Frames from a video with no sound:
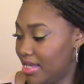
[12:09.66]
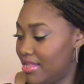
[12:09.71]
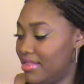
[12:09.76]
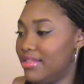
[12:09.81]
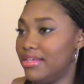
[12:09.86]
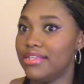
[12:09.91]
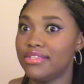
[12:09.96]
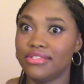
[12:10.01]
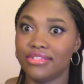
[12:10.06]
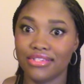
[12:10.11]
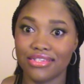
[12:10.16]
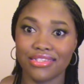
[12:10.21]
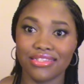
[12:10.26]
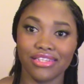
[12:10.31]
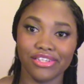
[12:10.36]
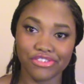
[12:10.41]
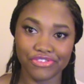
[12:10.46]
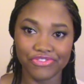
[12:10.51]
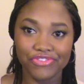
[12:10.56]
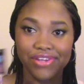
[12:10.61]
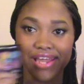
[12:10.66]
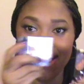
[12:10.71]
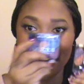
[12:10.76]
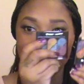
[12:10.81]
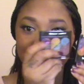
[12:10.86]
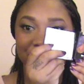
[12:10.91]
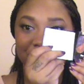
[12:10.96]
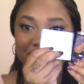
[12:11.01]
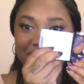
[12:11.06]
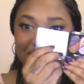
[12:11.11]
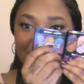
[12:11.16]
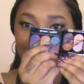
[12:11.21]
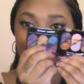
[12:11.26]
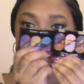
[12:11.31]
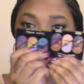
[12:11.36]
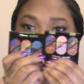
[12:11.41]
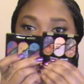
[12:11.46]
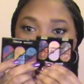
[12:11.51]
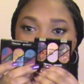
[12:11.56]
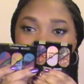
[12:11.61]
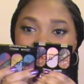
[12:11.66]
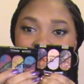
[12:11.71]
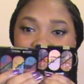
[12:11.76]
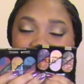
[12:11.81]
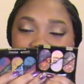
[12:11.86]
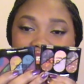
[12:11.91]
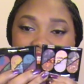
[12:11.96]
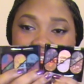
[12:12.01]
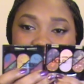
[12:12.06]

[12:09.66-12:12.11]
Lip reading: and this does look flashy. So these